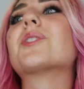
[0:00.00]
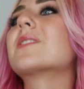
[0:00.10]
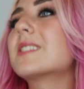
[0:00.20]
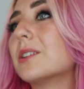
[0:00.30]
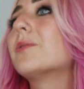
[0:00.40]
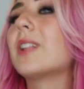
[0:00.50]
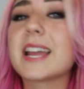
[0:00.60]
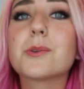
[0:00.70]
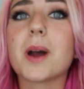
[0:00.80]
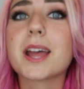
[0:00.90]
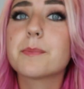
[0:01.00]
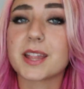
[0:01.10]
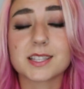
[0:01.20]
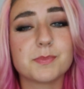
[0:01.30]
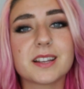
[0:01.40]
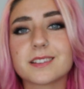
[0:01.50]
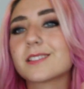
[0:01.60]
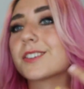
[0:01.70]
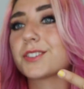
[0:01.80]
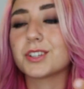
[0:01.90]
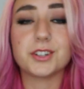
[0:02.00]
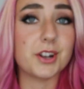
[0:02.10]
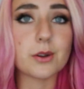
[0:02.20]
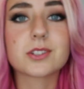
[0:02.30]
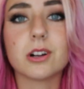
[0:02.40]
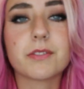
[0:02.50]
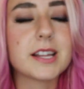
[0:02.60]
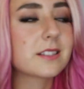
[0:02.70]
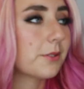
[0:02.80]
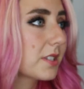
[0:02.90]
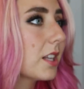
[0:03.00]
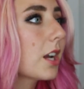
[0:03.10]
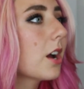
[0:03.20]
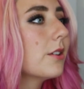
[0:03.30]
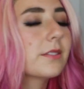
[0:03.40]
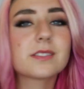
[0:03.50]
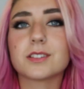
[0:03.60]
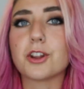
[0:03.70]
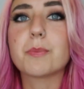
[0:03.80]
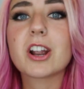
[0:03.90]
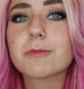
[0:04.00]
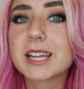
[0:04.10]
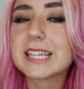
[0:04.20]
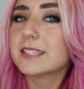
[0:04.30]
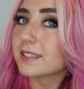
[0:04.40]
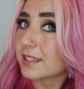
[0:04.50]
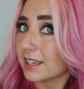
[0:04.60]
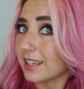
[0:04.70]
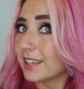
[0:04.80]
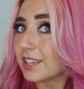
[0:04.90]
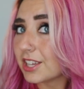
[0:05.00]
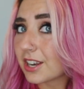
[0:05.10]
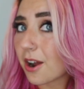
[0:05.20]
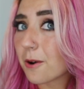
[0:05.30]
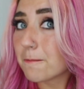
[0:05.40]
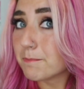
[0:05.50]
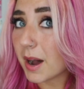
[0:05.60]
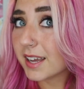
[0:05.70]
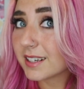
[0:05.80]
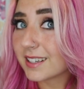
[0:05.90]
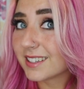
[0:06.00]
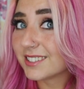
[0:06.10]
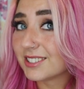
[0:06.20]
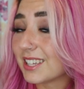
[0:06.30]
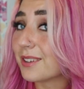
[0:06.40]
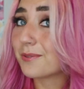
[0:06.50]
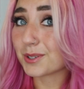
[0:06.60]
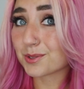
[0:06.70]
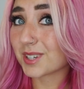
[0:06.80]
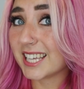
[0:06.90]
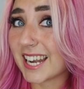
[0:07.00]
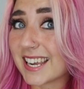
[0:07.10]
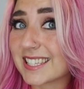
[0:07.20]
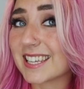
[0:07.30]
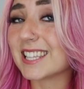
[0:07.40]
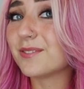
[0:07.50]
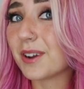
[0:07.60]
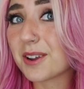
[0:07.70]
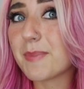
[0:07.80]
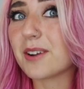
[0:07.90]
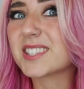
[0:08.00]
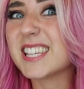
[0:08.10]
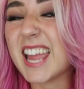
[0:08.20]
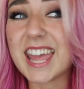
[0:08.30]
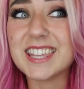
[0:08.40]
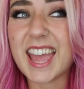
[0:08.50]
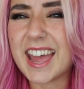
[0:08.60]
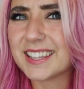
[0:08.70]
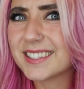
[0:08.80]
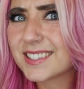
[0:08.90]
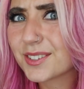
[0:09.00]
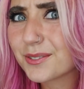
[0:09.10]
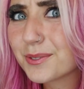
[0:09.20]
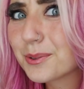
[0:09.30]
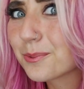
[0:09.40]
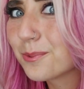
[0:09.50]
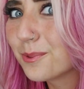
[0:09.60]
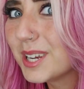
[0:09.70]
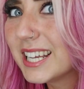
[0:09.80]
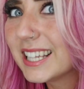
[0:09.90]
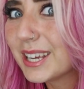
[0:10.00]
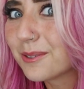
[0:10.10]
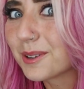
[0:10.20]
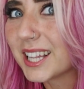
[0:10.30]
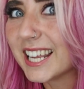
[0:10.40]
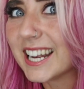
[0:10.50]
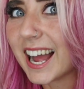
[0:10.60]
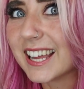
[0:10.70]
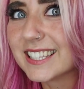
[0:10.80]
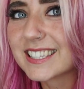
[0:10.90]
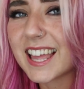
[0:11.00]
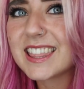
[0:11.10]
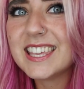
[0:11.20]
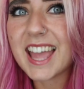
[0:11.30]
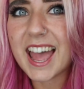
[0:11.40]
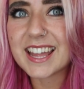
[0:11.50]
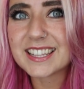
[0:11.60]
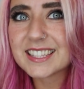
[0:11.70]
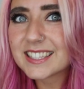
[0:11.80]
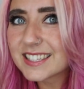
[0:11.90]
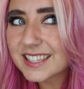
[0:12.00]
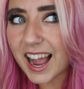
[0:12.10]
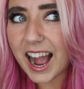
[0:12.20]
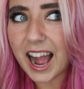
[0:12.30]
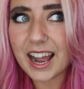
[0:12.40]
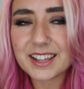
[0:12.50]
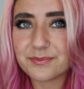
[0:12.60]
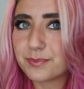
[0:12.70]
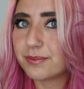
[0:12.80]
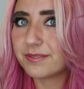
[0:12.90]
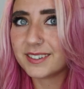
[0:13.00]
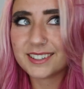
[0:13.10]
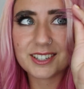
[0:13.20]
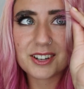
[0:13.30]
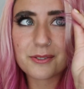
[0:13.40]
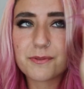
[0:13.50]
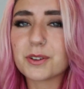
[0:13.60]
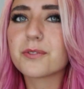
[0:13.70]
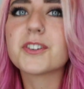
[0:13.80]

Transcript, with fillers: were still flying away, but that's because there's no sulfates, no silicones, no parabens, you know, but it feels really nice. It's very bouncy, and the ends feel really, really nice. Like the ends, I, pfft, feel